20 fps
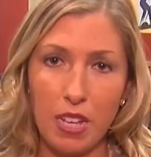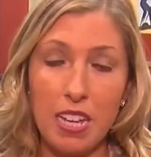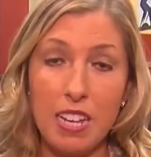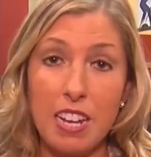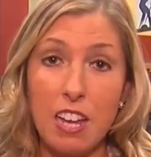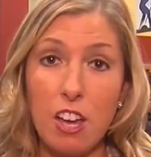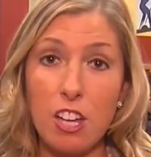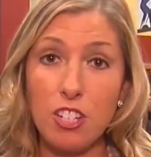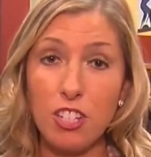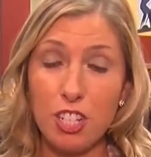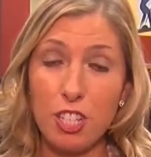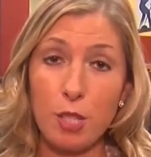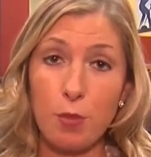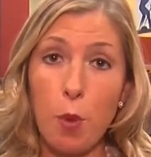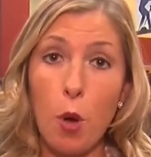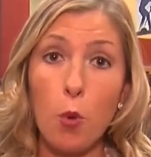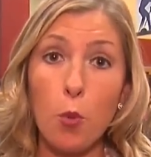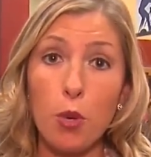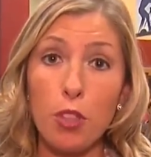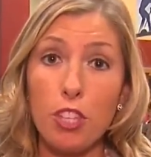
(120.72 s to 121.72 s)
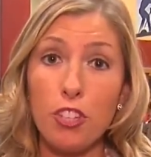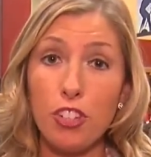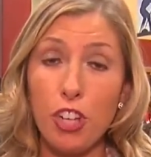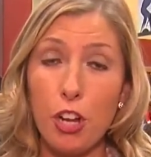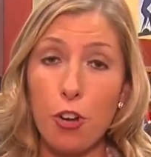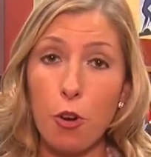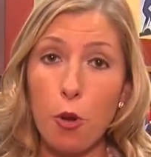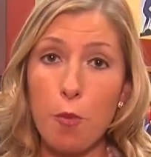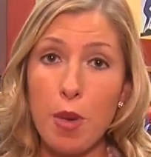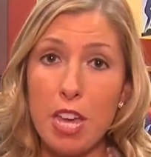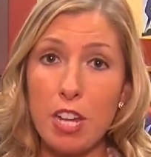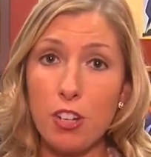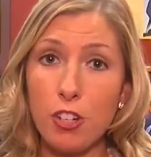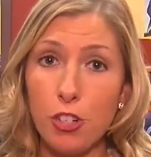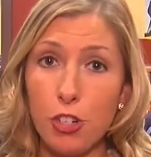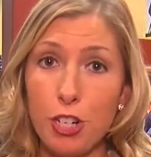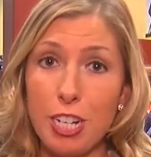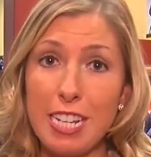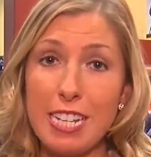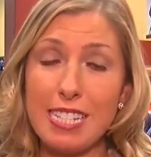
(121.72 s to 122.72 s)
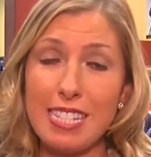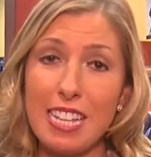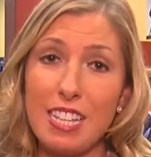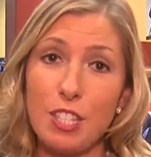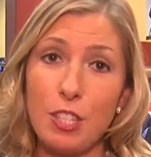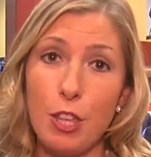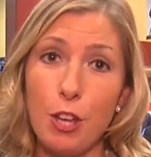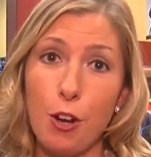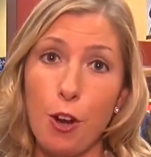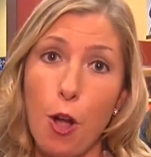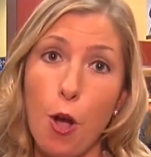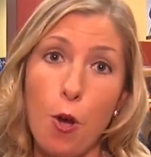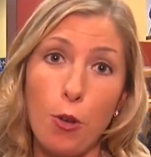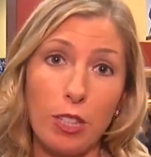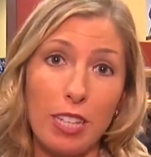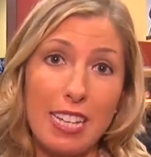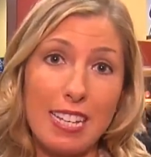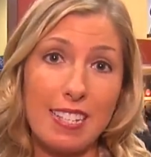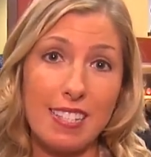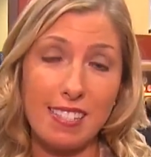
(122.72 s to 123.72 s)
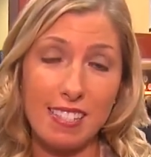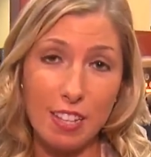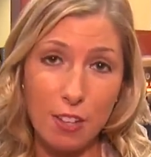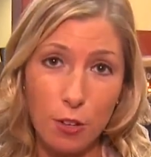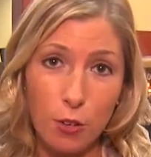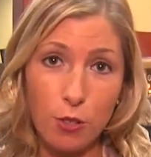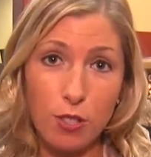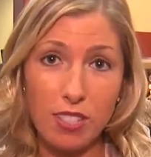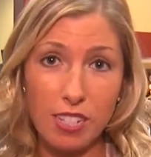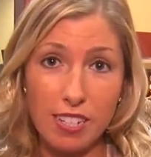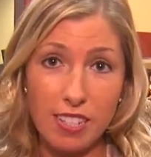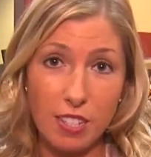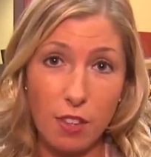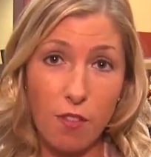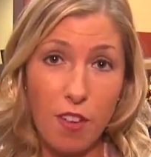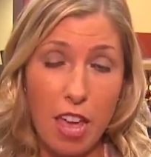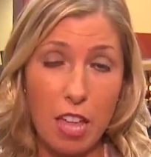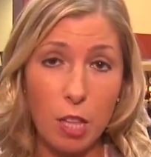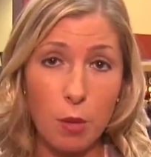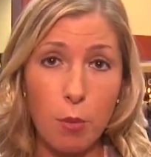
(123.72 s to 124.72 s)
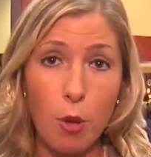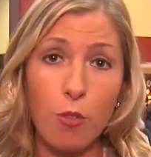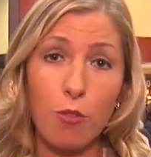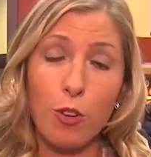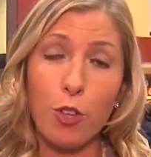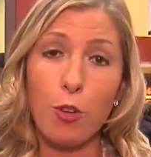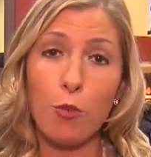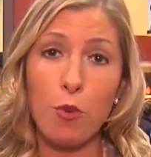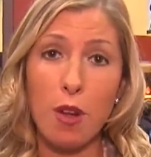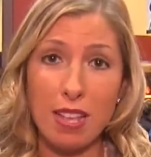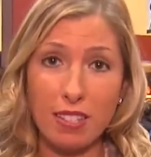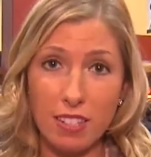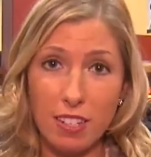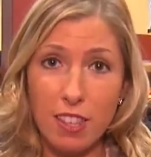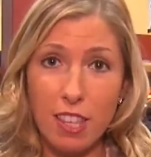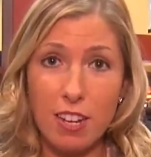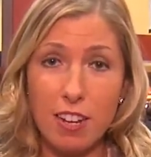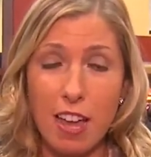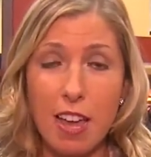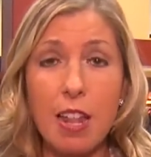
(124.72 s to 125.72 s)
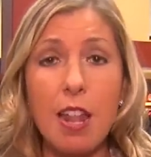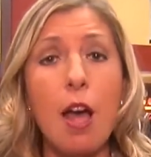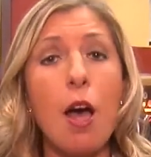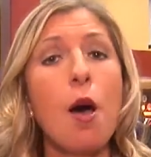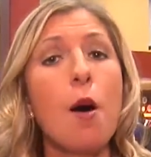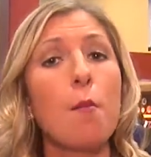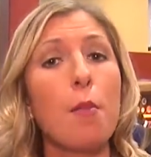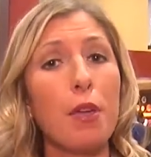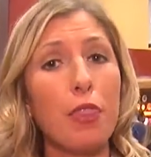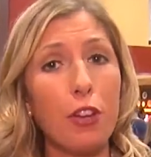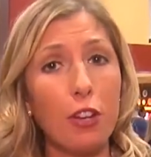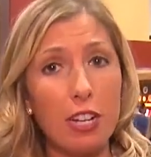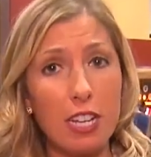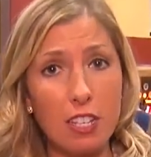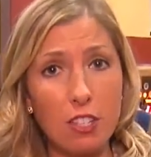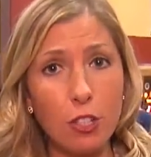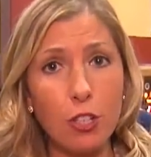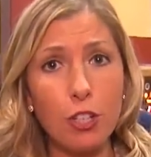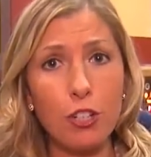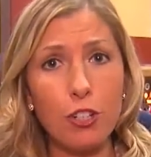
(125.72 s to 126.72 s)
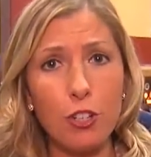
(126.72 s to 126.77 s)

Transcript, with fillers: Now, I just spoke with the general manager, and he says there are only single seats available for the rest of the night. But there is good